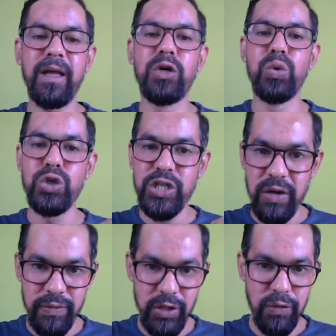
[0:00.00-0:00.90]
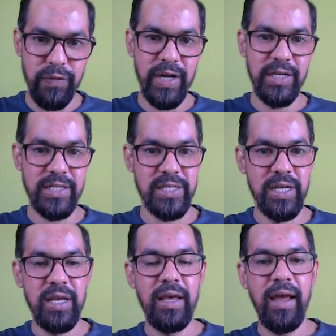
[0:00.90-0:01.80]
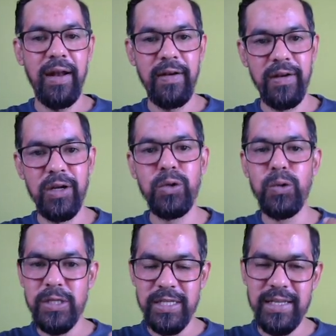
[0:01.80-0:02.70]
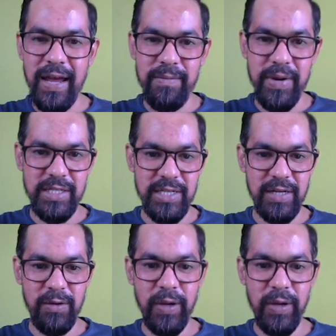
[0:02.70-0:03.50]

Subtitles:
do share with your friends and do subscribe my channel.